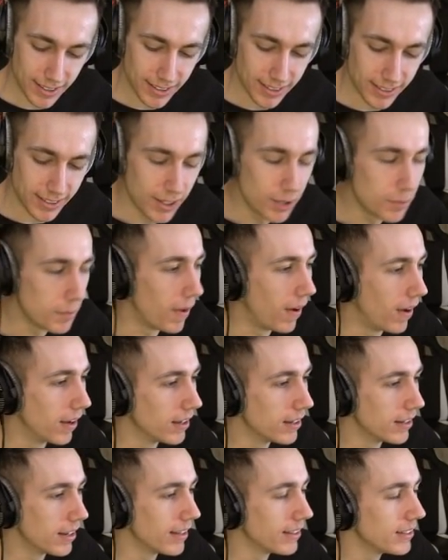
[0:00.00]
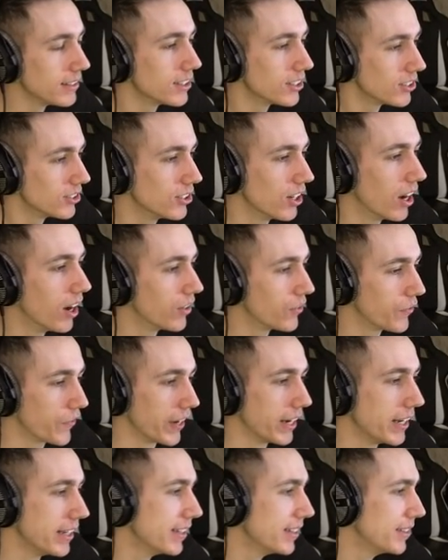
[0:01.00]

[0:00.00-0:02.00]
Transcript: You know what? I think it's because you're hungry.